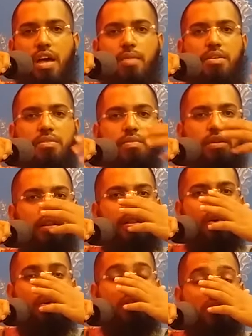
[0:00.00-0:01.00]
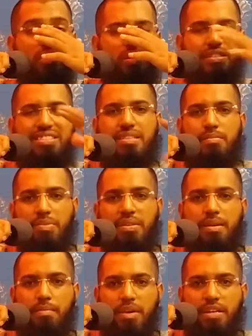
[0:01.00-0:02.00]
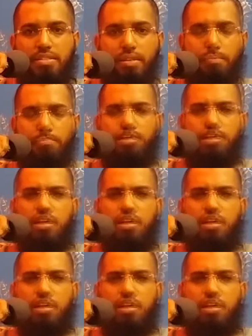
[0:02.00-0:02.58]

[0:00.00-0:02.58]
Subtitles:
I mean, that was simply amazing.